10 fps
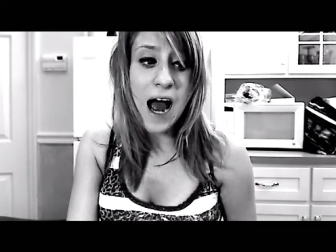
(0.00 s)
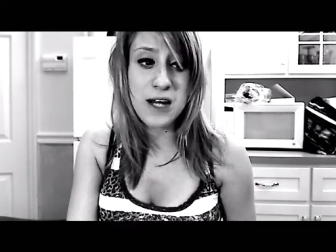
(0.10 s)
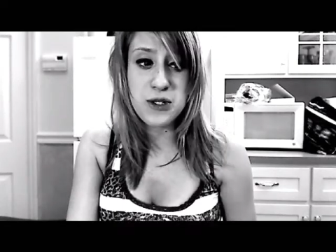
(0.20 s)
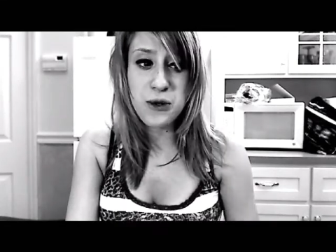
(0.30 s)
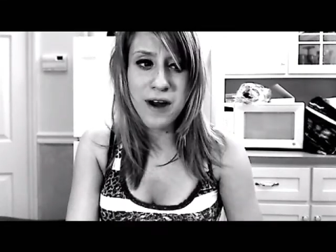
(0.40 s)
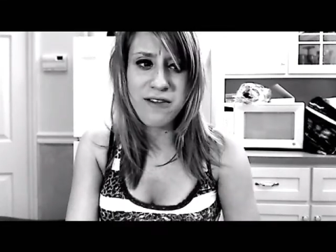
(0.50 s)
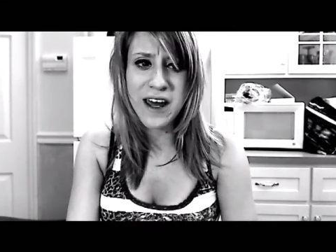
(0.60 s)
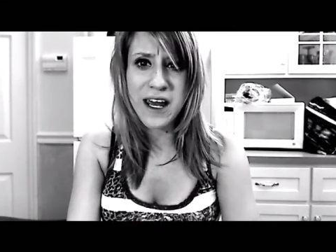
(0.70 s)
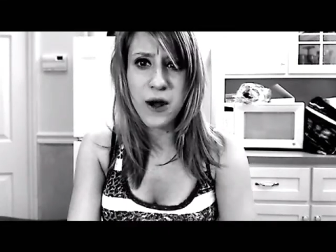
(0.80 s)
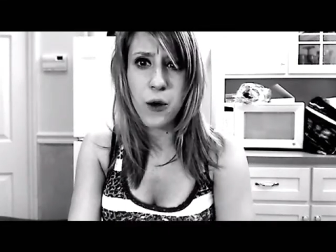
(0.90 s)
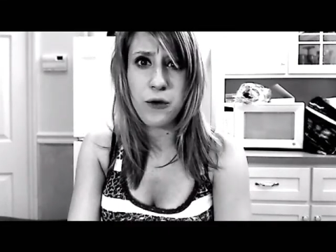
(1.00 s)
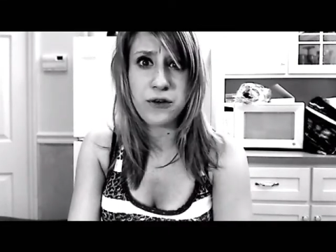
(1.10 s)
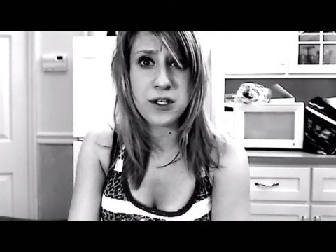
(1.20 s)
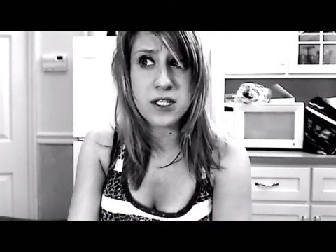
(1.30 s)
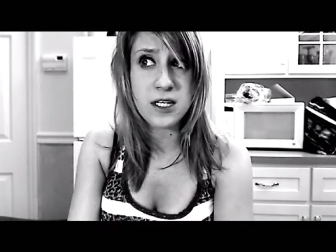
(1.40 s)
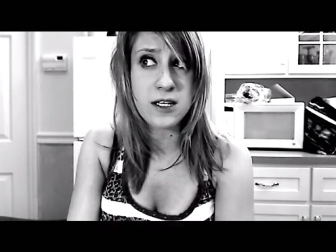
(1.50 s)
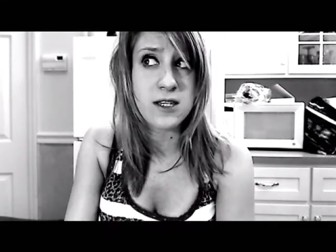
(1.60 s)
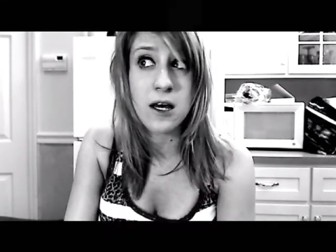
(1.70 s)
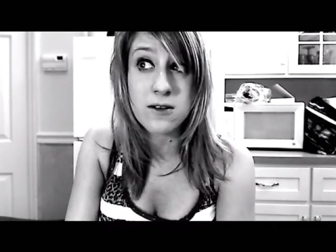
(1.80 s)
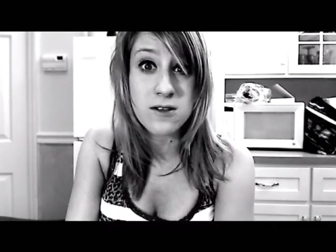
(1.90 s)
I do have like over
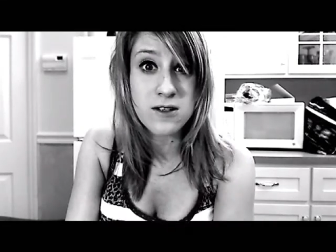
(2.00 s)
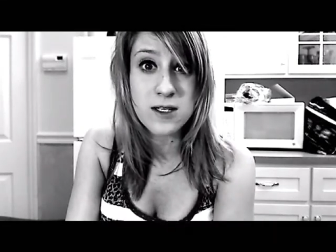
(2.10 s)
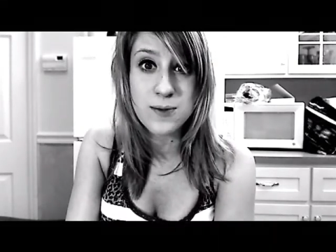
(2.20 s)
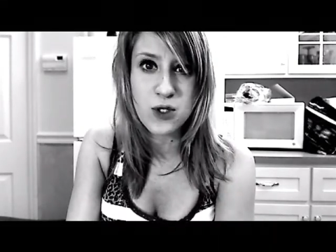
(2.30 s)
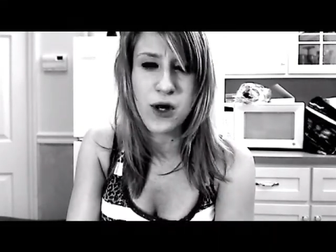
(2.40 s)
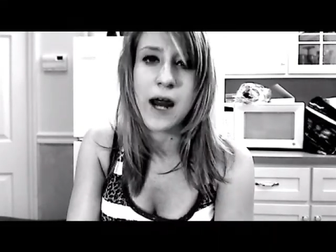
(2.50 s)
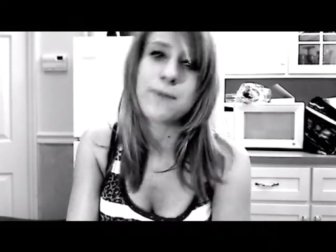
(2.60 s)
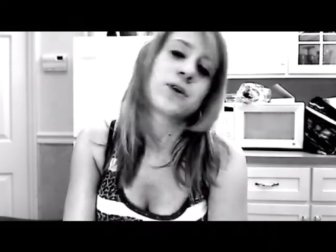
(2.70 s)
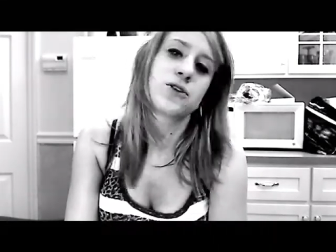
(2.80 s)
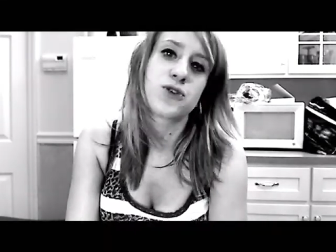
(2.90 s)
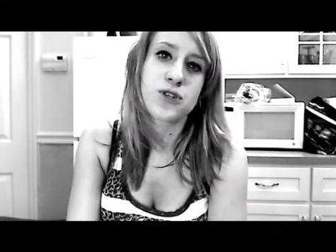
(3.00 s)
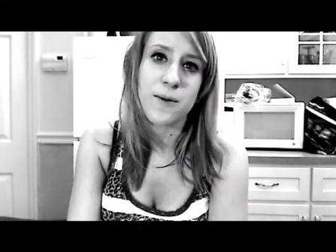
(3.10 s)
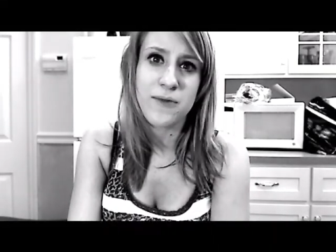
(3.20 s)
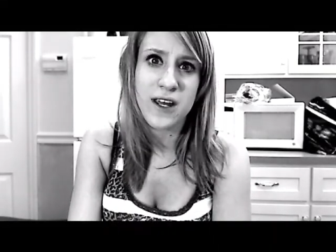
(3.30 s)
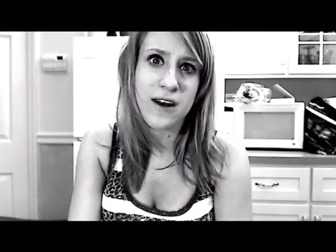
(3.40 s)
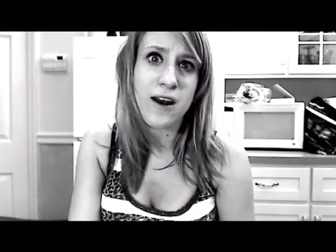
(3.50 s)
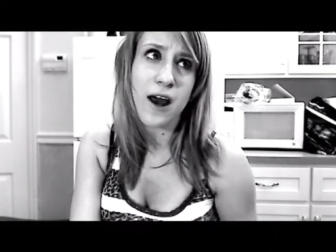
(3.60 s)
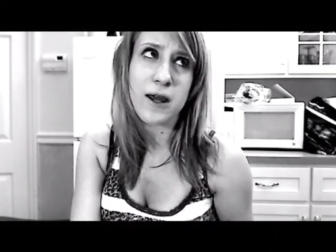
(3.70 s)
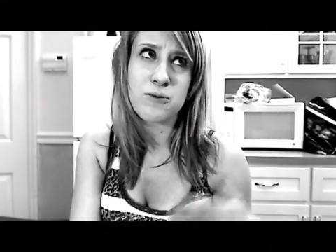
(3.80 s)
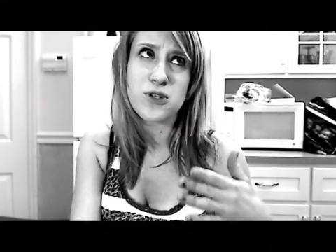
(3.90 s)
6,000 subscribers or something, and
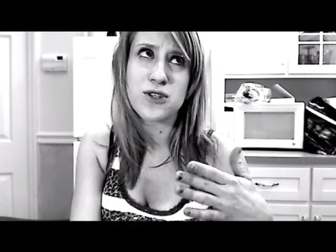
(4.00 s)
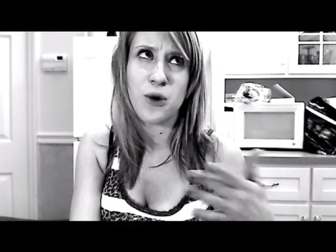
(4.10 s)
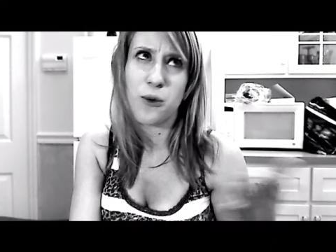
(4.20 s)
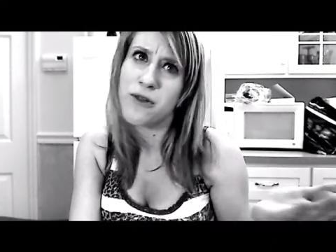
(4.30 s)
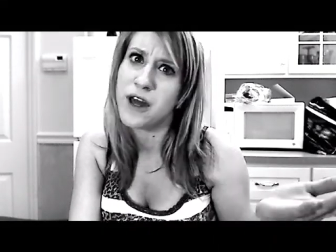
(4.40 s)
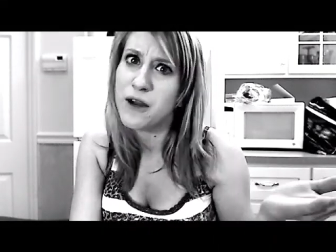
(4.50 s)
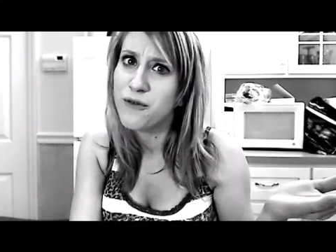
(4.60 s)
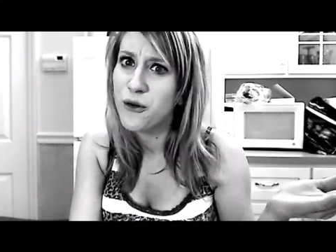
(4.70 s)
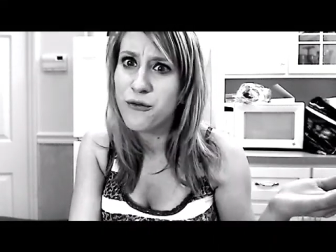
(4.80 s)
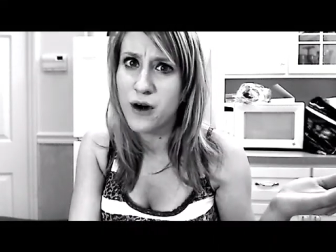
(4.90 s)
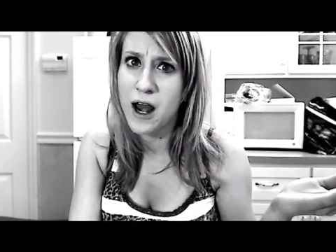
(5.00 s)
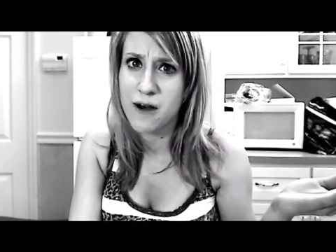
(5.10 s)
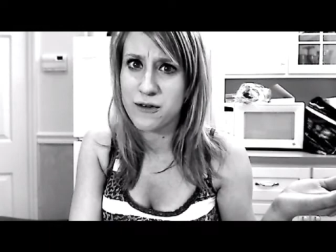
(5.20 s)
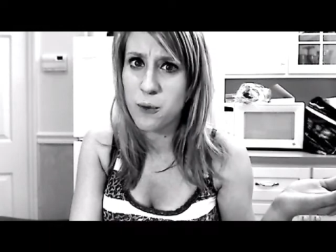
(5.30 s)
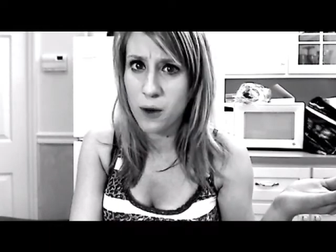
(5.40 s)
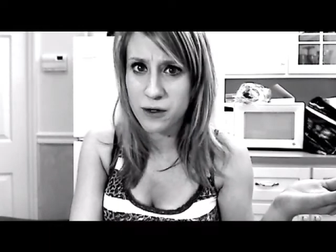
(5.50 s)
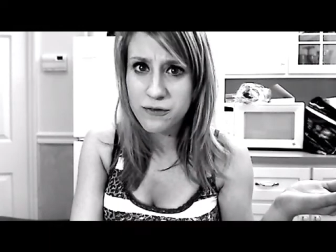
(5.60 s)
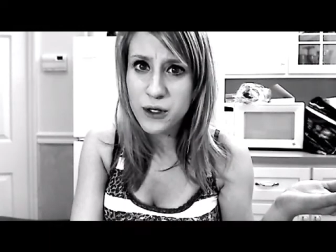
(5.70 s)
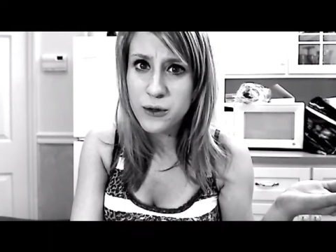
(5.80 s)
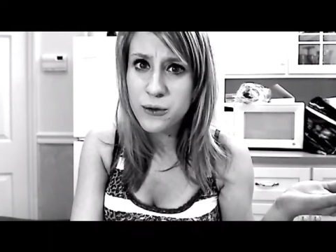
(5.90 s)
I am so thankful for every one
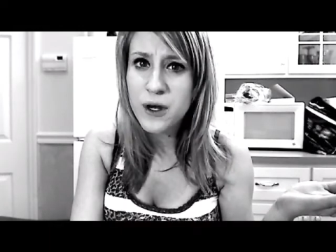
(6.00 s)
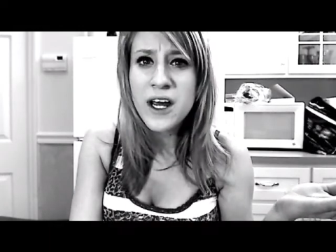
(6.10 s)
of you,